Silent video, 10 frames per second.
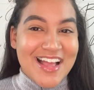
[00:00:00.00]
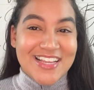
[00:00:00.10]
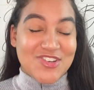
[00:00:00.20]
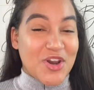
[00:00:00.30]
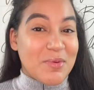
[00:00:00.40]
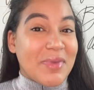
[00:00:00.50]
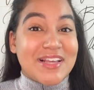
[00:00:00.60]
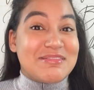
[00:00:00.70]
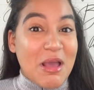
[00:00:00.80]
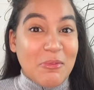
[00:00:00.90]
trying to make
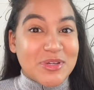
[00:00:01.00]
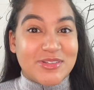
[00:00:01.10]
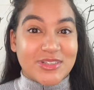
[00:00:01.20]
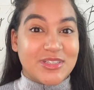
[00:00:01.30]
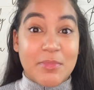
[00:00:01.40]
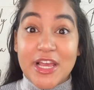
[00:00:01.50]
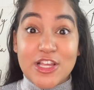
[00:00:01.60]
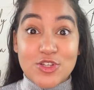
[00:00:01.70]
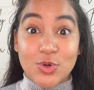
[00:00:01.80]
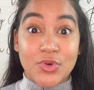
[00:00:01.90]
sandwiches,
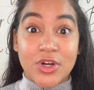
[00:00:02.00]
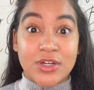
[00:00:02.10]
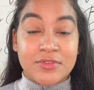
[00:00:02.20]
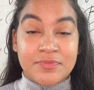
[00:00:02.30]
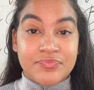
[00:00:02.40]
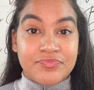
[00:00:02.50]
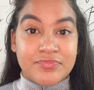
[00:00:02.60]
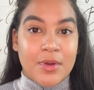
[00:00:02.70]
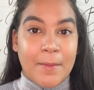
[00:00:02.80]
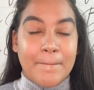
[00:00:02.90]
making tuna,
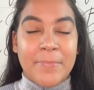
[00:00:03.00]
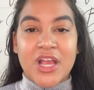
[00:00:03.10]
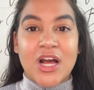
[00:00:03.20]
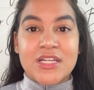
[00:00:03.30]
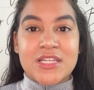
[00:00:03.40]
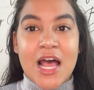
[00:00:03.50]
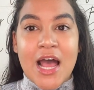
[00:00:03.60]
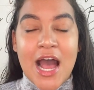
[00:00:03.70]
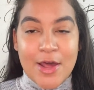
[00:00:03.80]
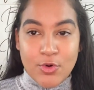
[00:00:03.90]
because
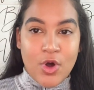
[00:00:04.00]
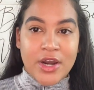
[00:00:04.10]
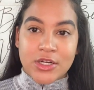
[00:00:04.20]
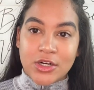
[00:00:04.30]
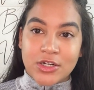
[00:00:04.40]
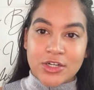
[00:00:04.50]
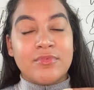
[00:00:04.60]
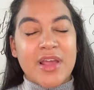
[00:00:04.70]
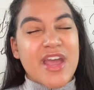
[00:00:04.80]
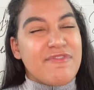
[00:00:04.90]
I don't know how to cook.
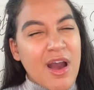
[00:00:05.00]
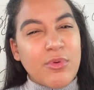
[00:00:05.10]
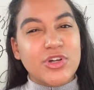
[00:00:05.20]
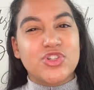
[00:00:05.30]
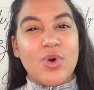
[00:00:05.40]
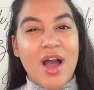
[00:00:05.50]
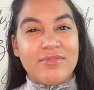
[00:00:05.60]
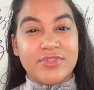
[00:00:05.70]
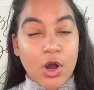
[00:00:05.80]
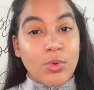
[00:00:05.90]
If I were to
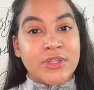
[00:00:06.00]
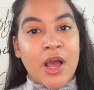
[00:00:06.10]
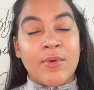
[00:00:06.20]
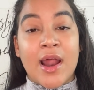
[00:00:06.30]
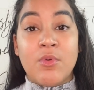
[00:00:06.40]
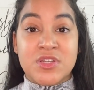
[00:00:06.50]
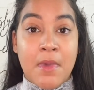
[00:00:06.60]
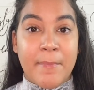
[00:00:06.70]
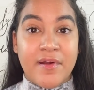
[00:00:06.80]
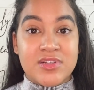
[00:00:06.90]
have dealt with that when I was in my
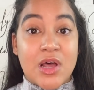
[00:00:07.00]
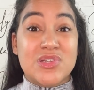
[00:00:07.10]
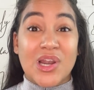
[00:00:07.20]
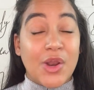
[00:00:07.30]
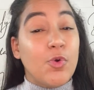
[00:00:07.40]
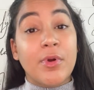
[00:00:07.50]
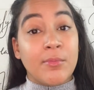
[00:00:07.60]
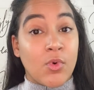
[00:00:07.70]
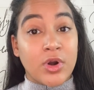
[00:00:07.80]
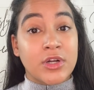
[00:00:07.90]
parents' house a little bit
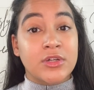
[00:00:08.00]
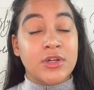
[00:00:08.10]
more,